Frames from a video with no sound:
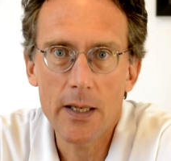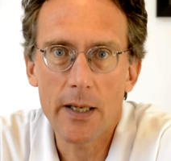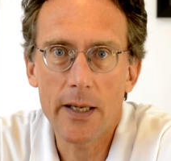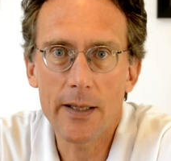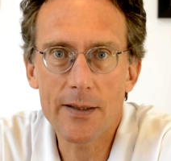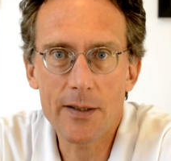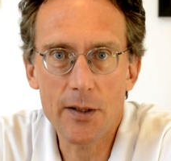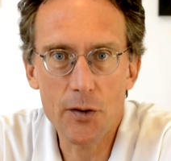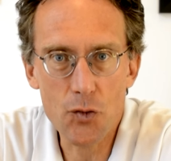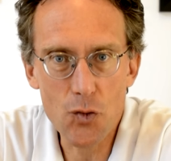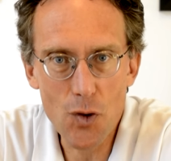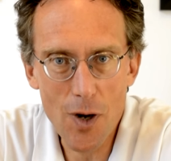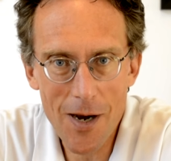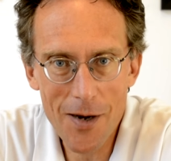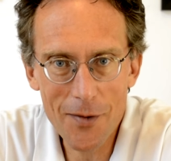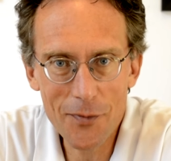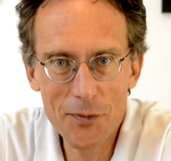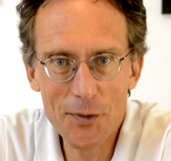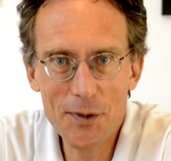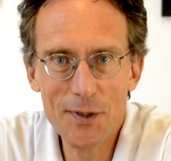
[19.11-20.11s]
It's a
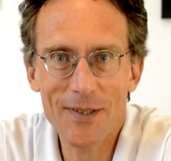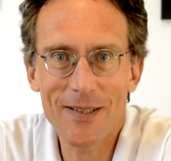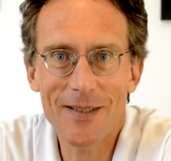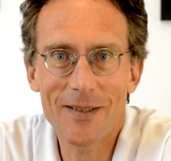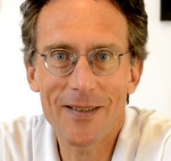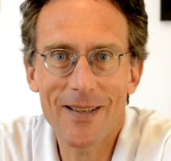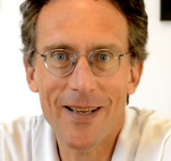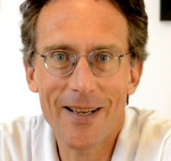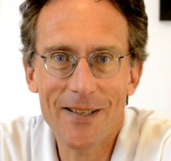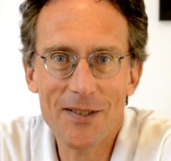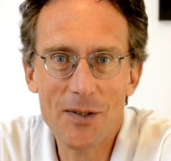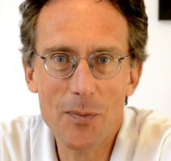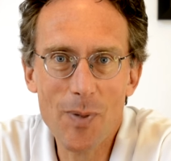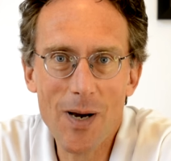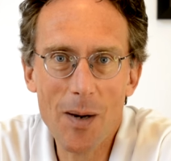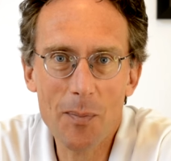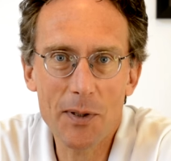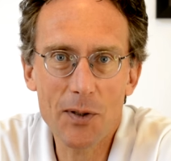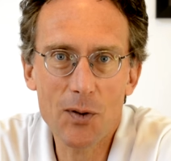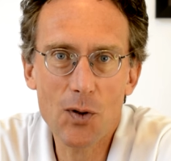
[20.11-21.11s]
draft, there is a
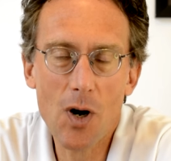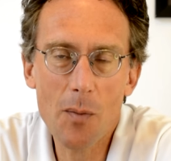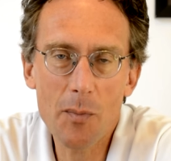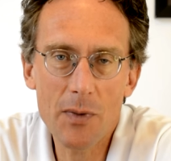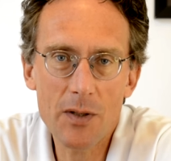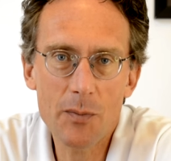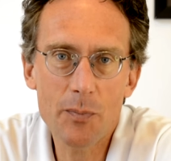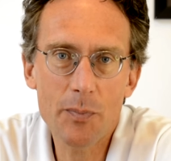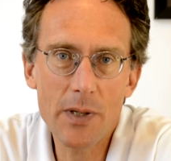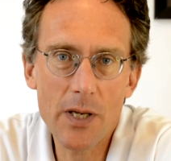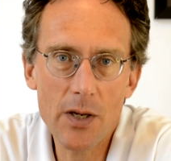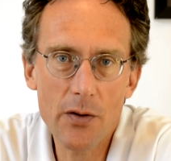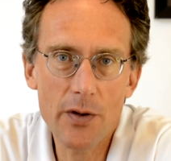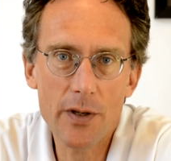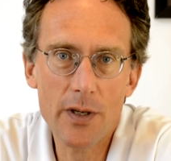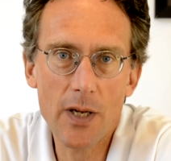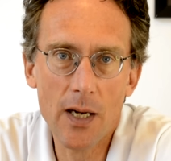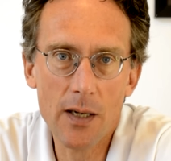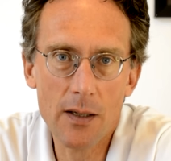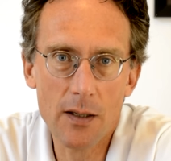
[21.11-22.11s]
public comment period
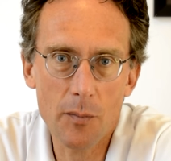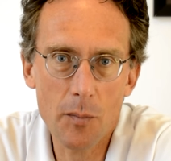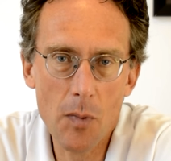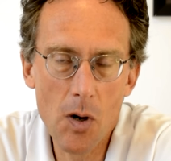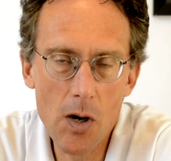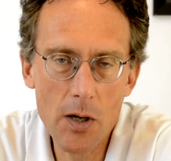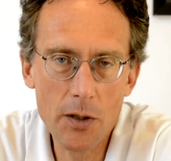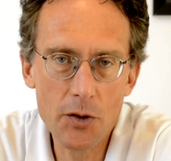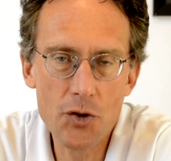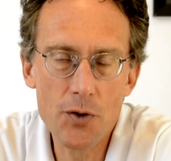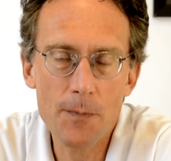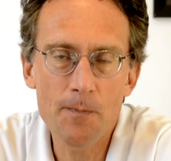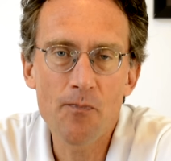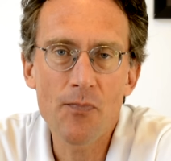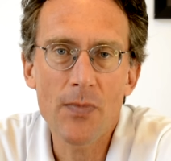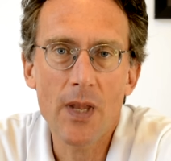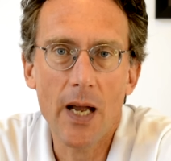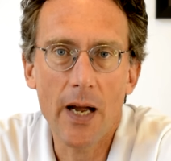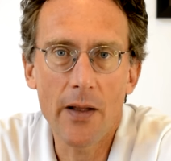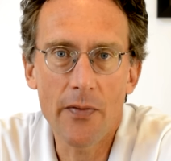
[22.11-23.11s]
until March,
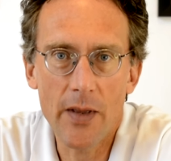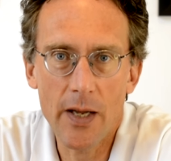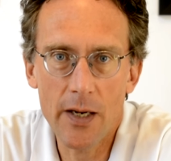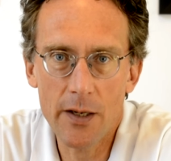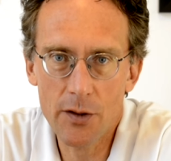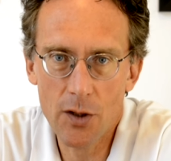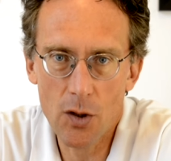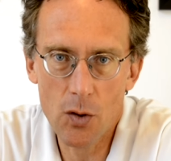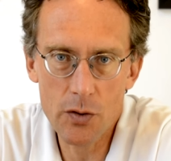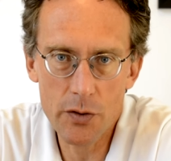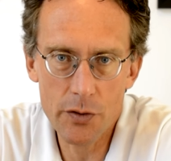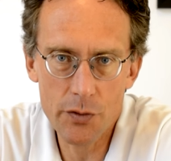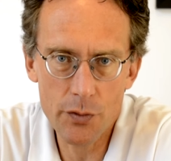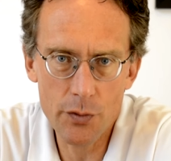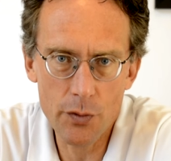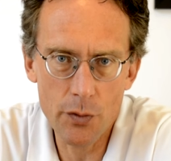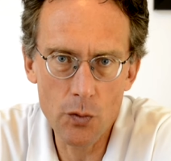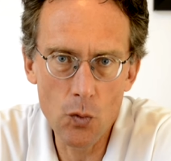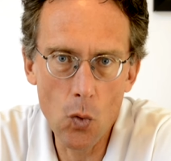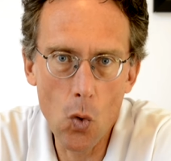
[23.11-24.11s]
and then it goes into
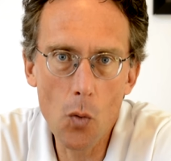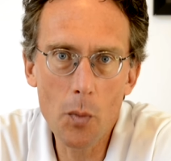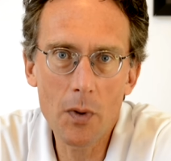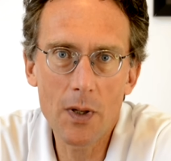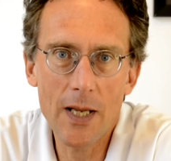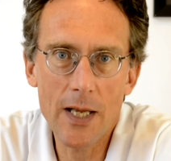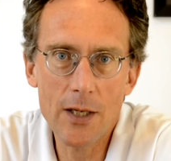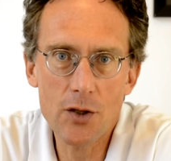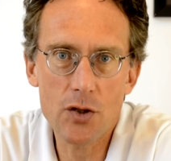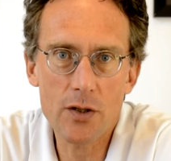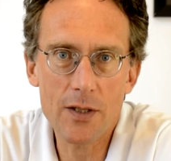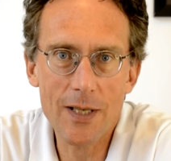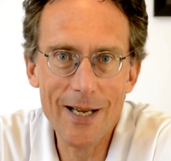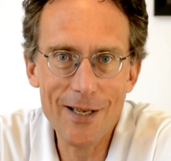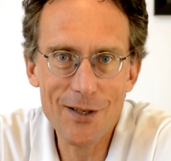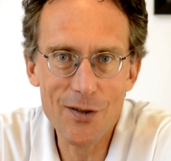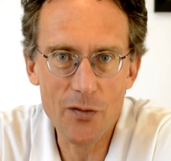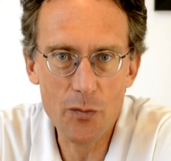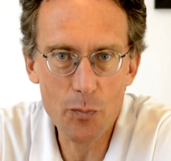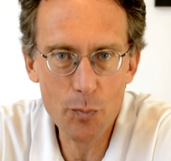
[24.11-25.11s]
the normal
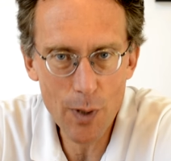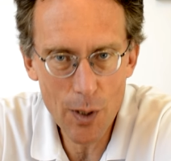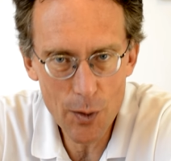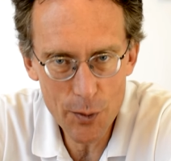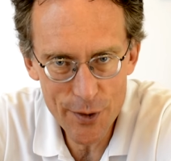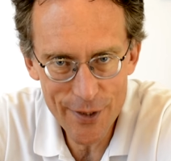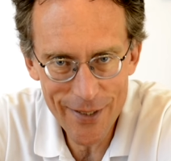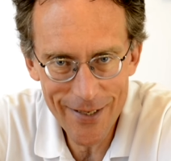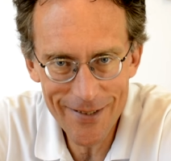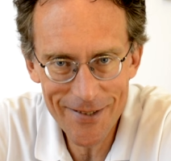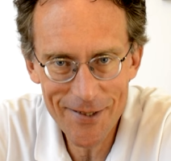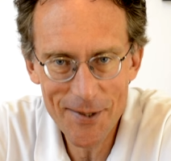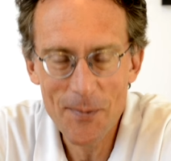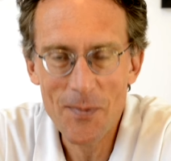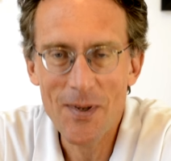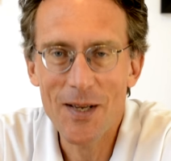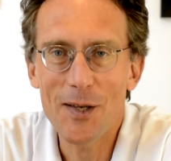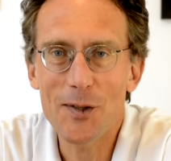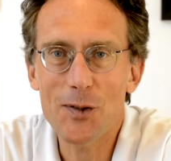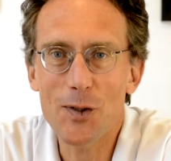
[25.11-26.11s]
legislative process.
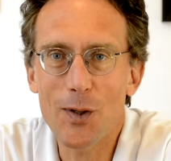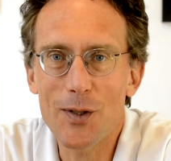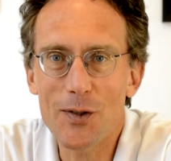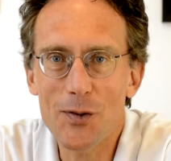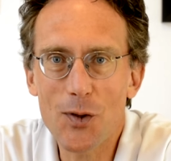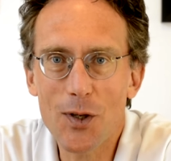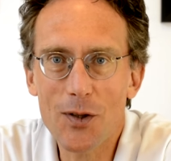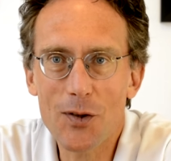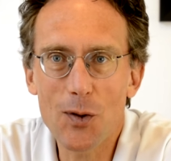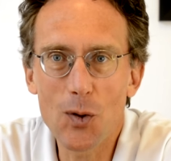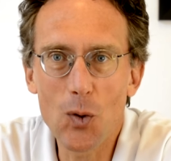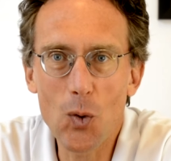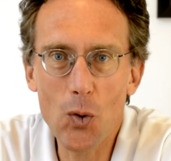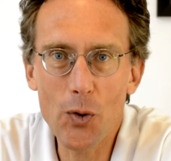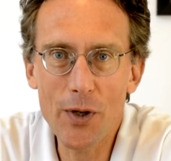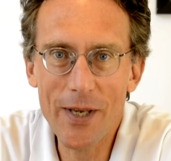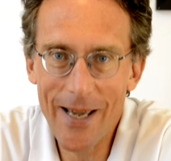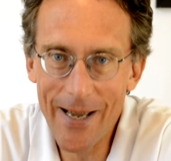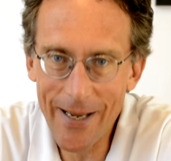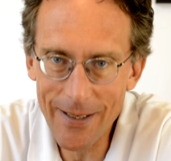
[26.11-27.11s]
So it's not the law
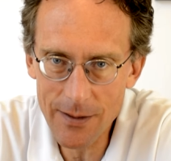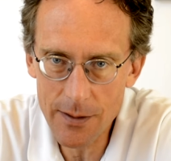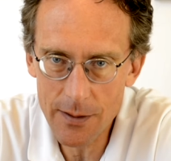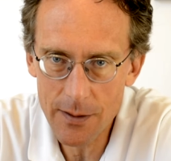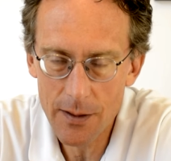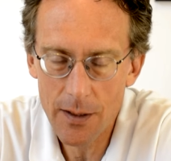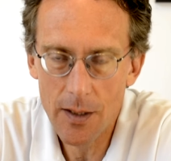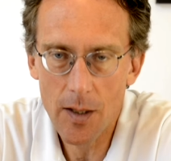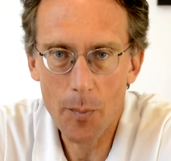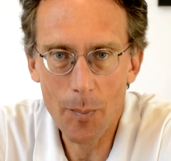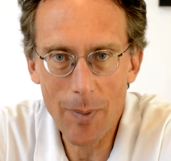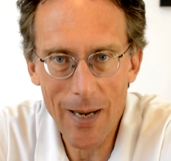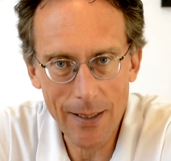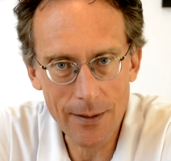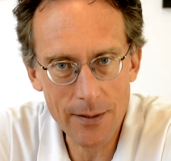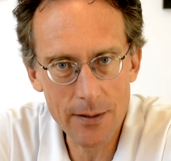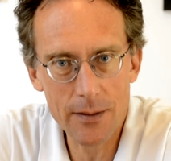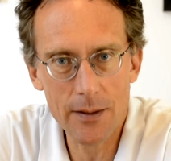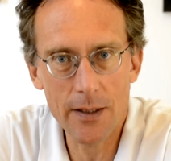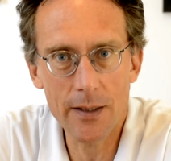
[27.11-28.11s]
yet,
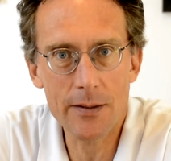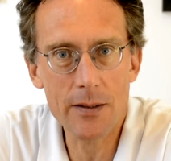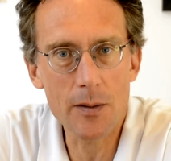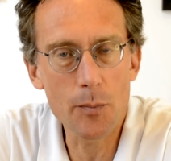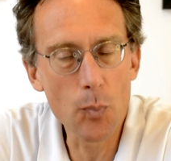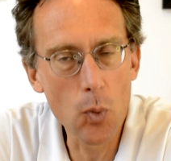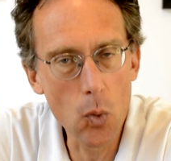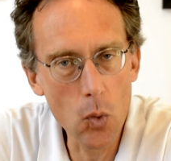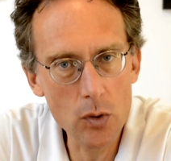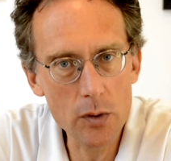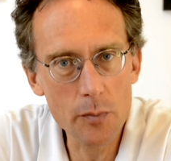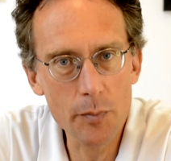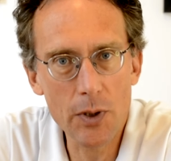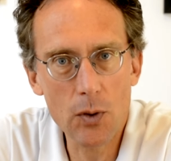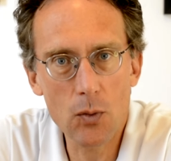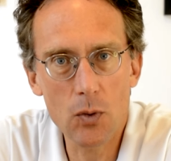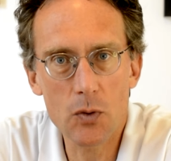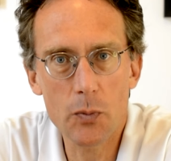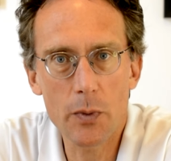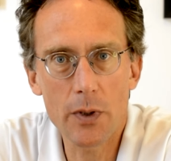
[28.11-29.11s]
but it's important
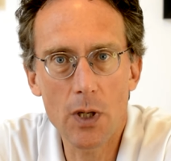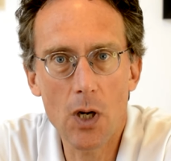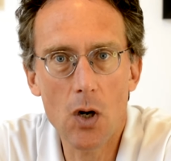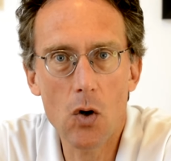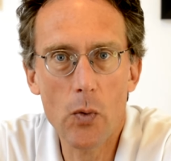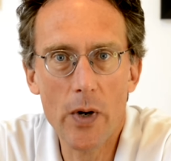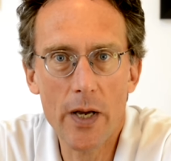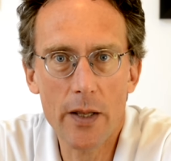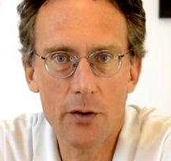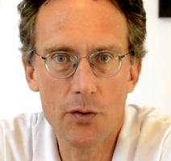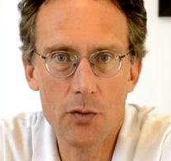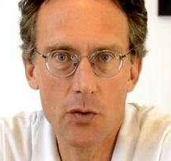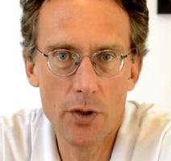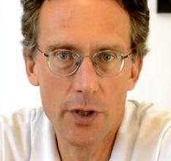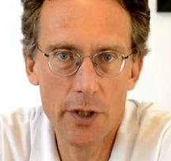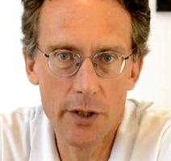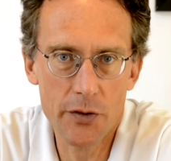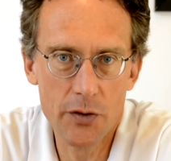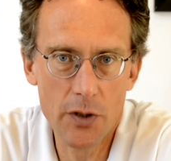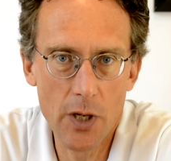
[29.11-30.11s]
because we know where the
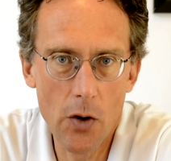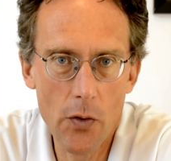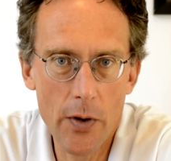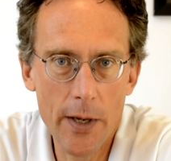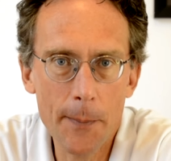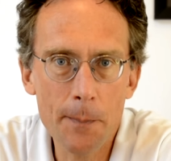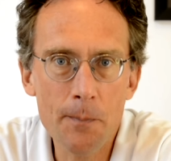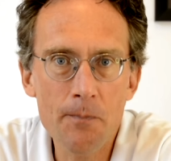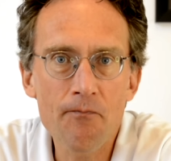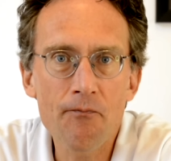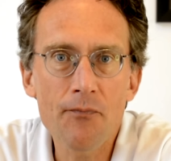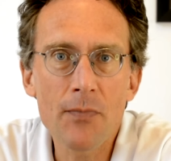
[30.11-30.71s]
journey is going.